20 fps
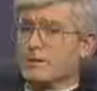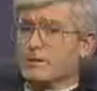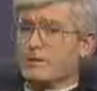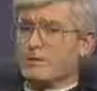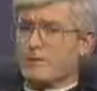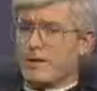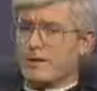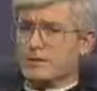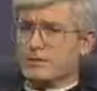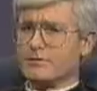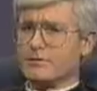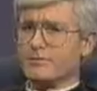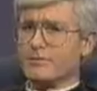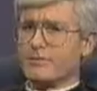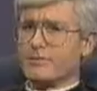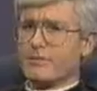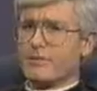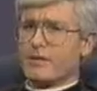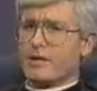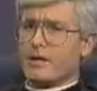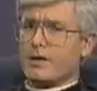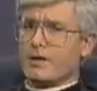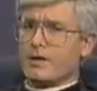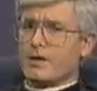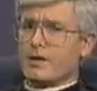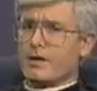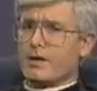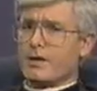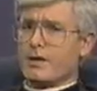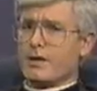father.
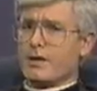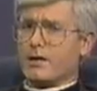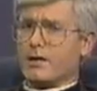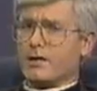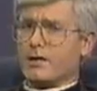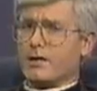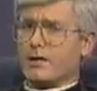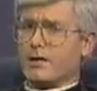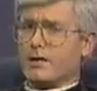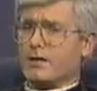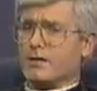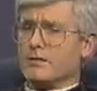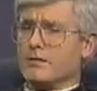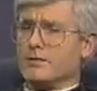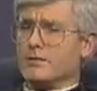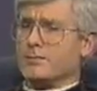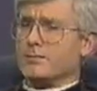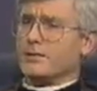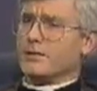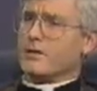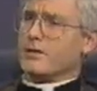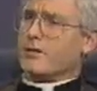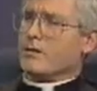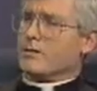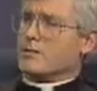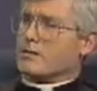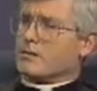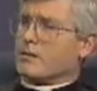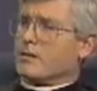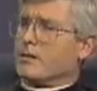And uh,
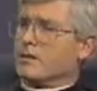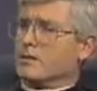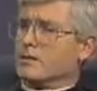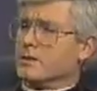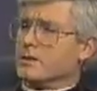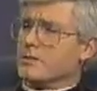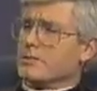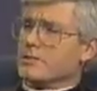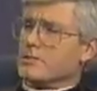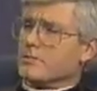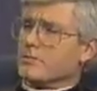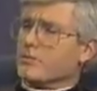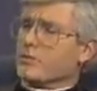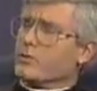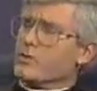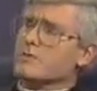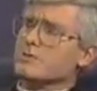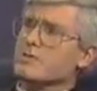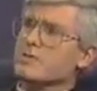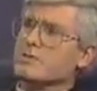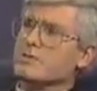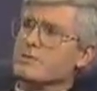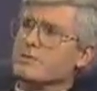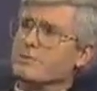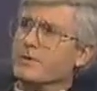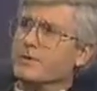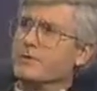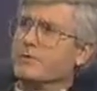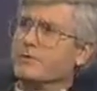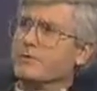because God gives them a
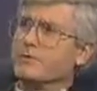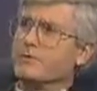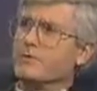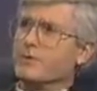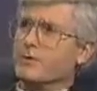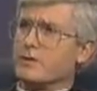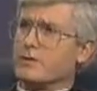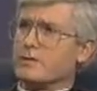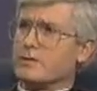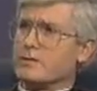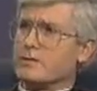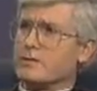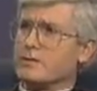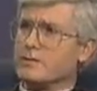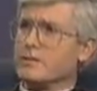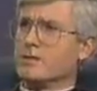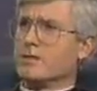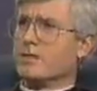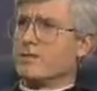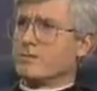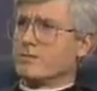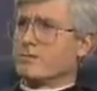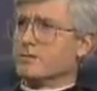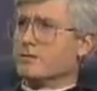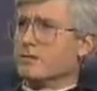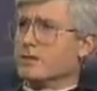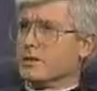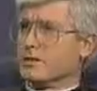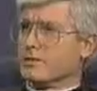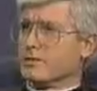responsibility for us, he
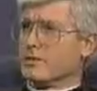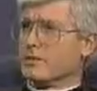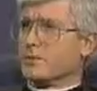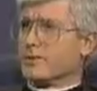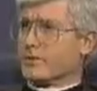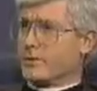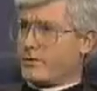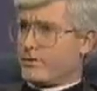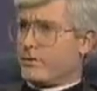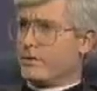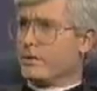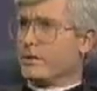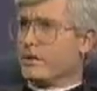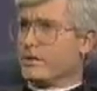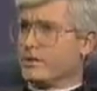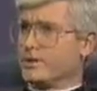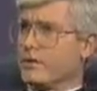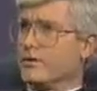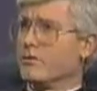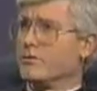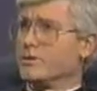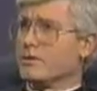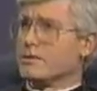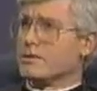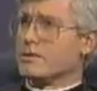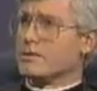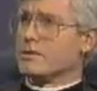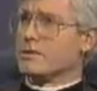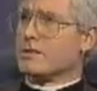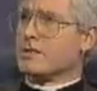also gives them authority over
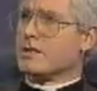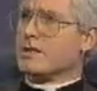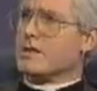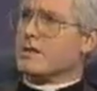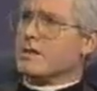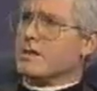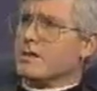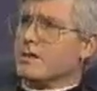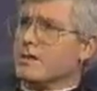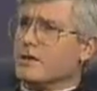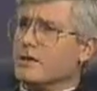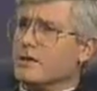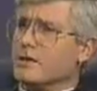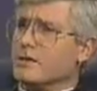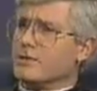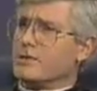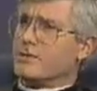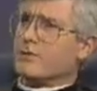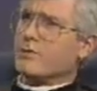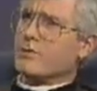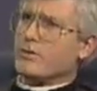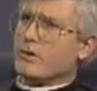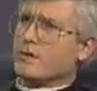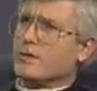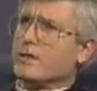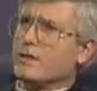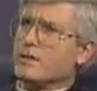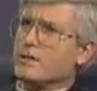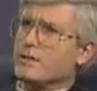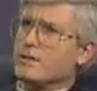us. And the
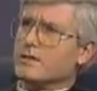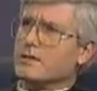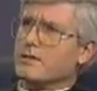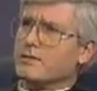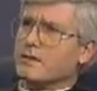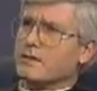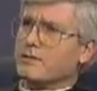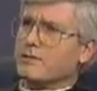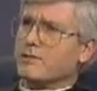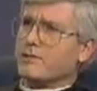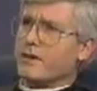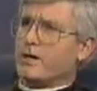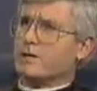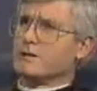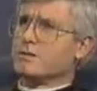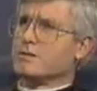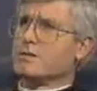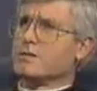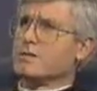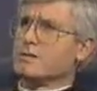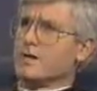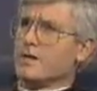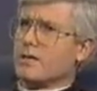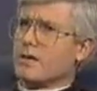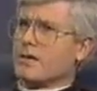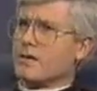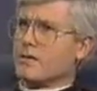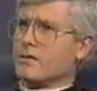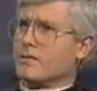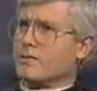authority that our fathers
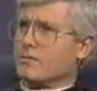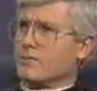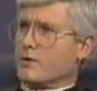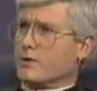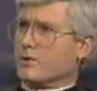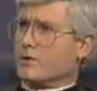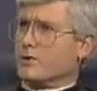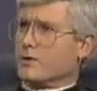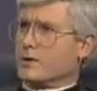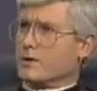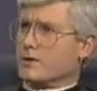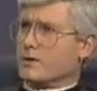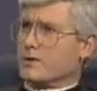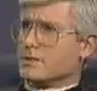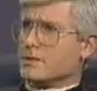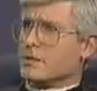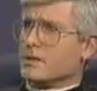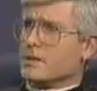have over us